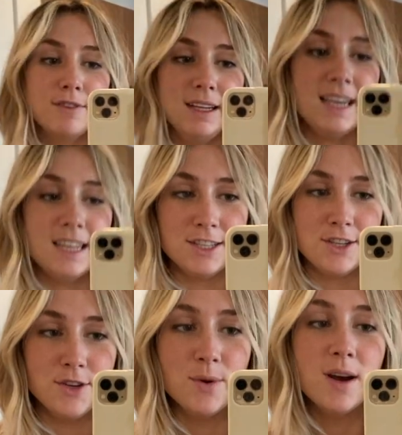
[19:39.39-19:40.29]
really
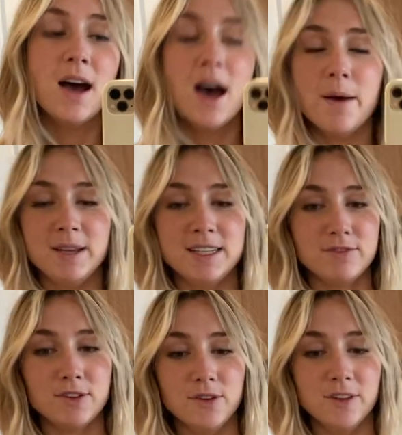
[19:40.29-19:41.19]
into a piece
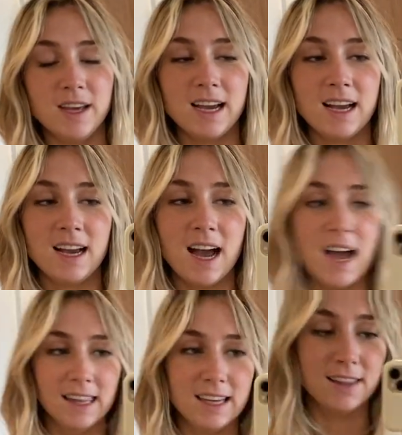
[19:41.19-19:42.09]
of clothing, I like